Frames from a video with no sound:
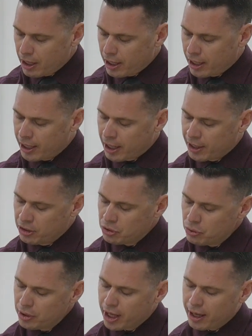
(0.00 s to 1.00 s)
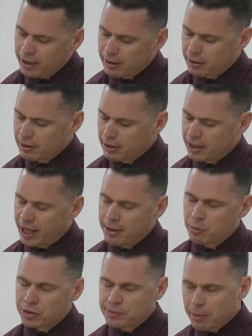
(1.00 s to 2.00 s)
And I knew that that
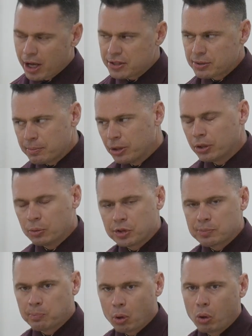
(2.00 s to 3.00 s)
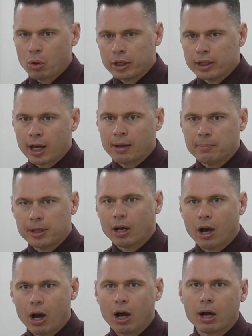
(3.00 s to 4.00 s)
responsibility was pulling on me
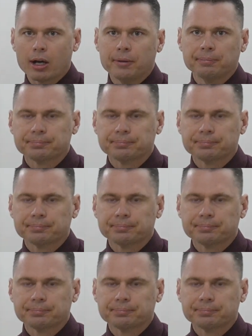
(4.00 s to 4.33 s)
hard.